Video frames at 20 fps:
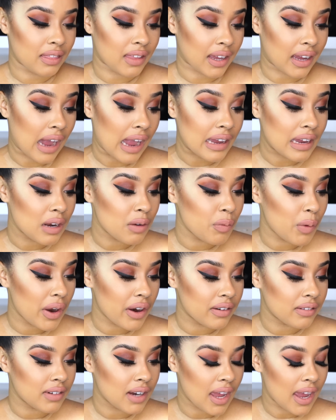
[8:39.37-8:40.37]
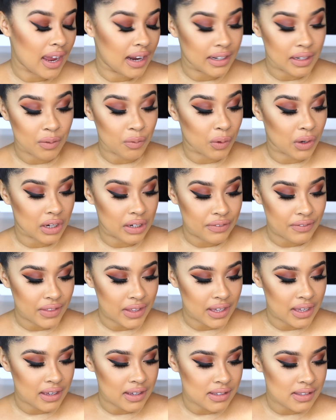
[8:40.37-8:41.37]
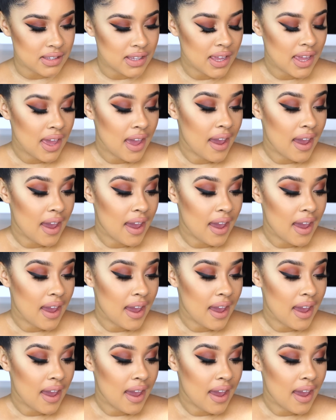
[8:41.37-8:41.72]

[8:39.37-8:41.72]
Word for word: Like, I could wear any one of these